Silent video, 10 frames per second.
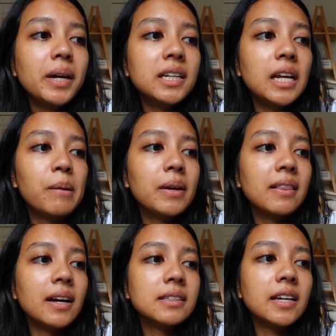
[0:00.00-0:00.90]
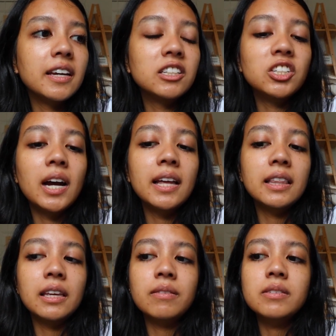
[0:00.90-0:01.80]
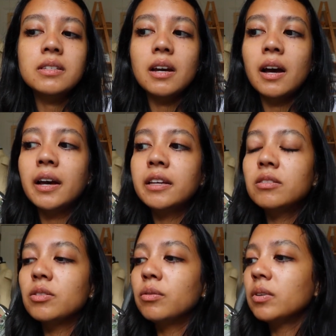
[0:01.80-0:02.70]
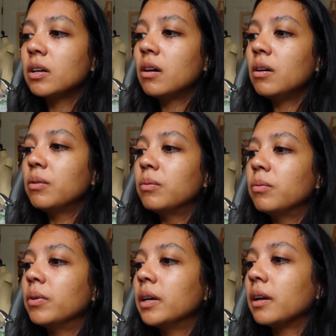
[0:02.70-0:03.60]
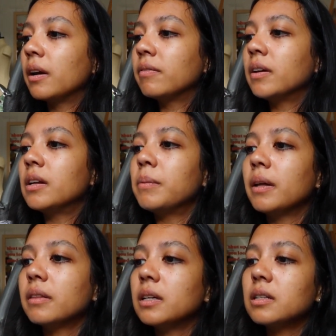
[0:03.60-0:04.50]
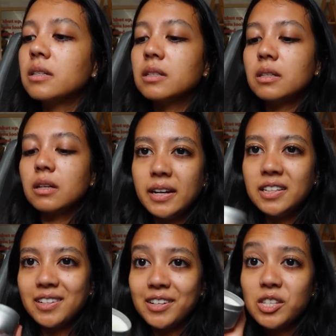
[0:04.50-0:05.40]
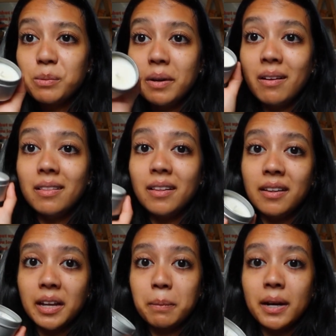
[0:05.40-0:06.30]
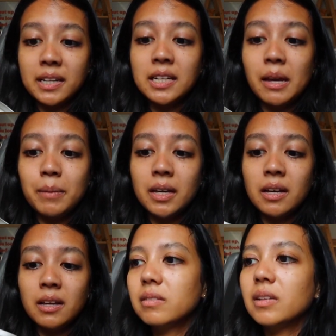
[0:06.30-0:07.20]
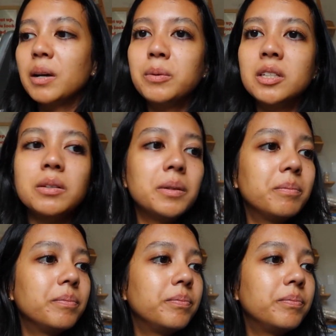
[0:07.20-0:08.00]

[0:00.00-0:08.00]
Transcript: macadamia latte and chai leaves. I don't recall what I felt about this, and it does smell a lot like macadamia. I wouldn't do it.